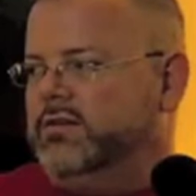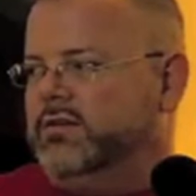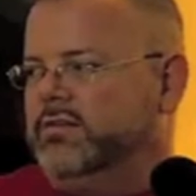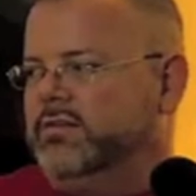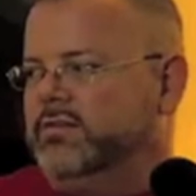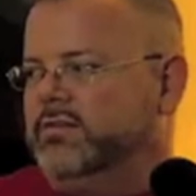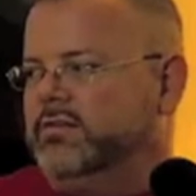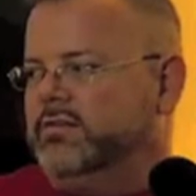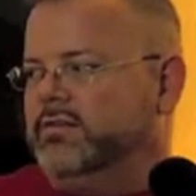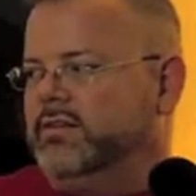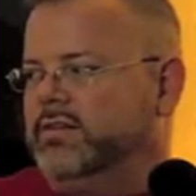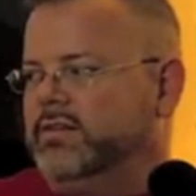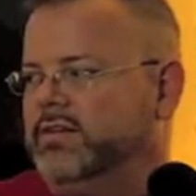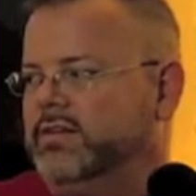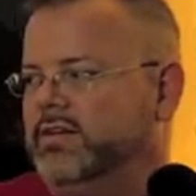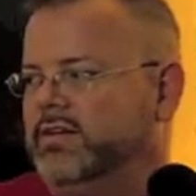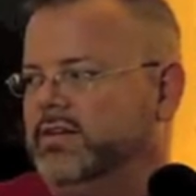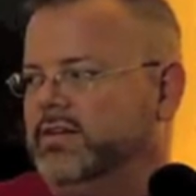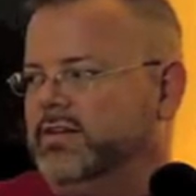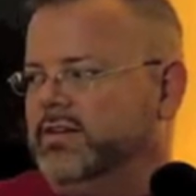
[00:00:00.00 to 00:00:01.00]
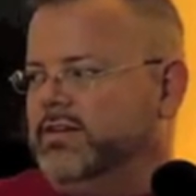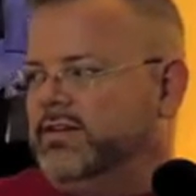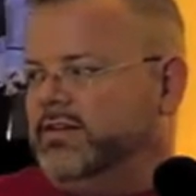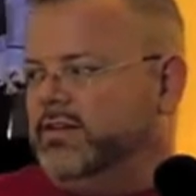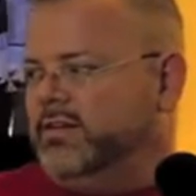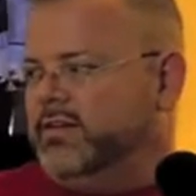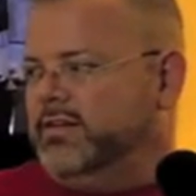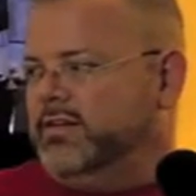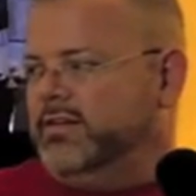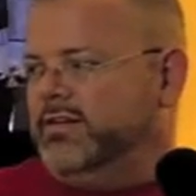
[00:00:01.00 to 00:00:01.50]

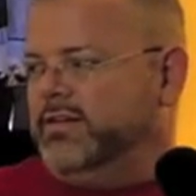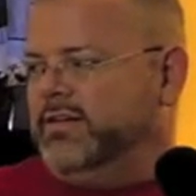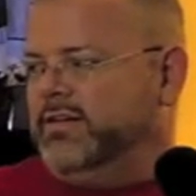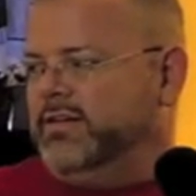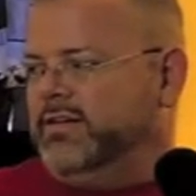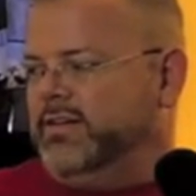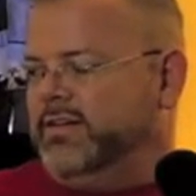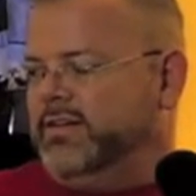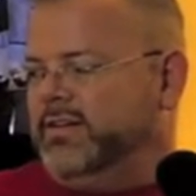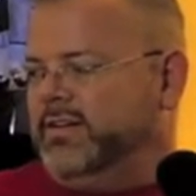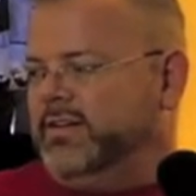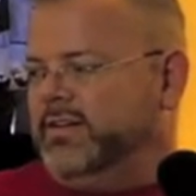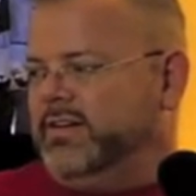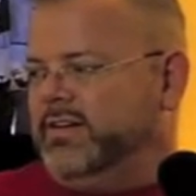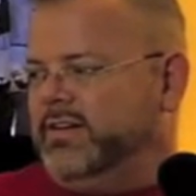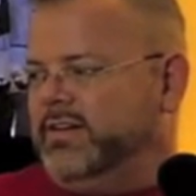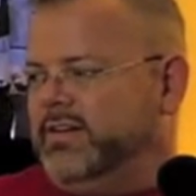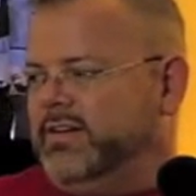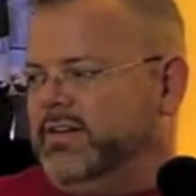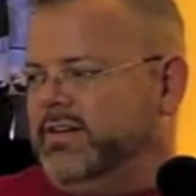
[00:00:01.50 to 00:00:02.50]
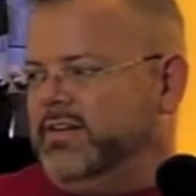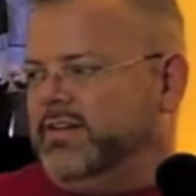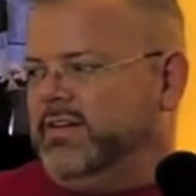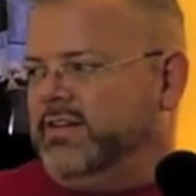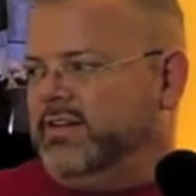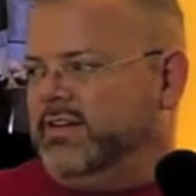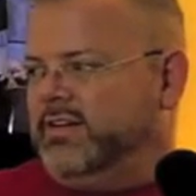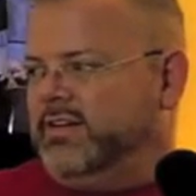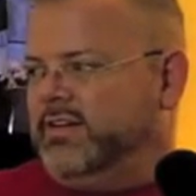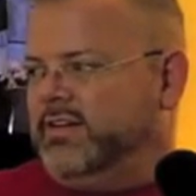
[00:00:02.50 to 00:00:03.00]

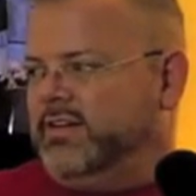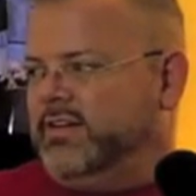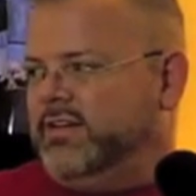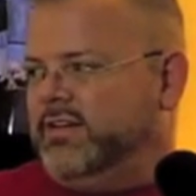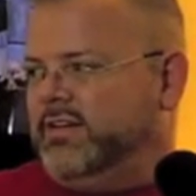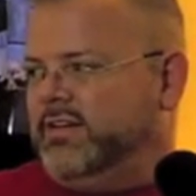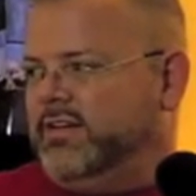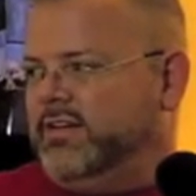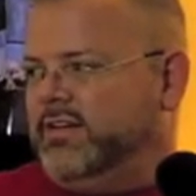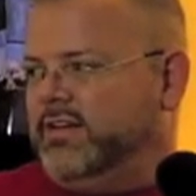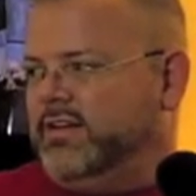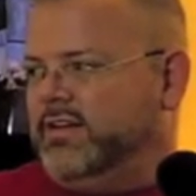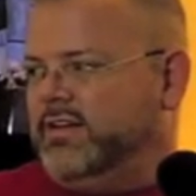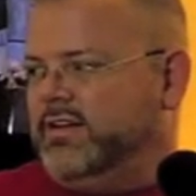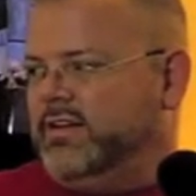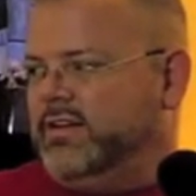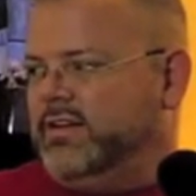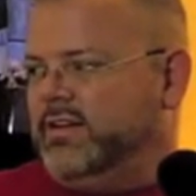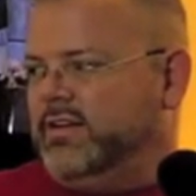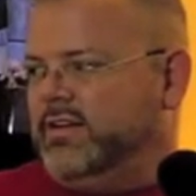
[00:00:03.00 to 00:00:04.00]
(silent)